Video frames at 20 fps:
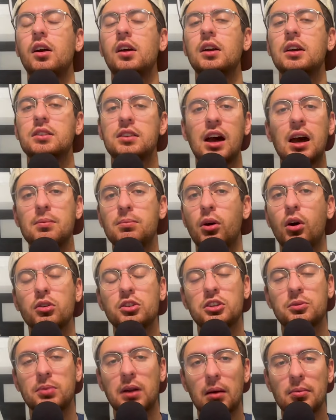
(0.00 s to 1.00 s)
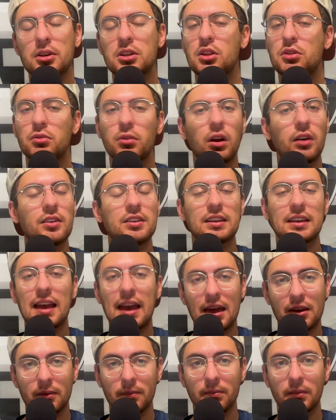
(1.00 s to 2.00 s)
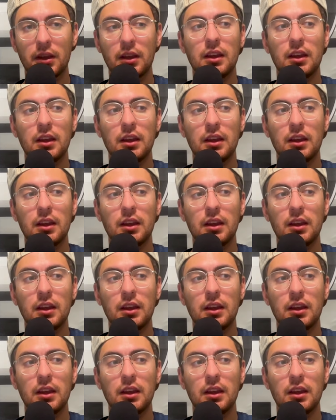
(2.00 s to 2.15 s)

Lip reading: Todd Bowles is probably going to throw everything at him.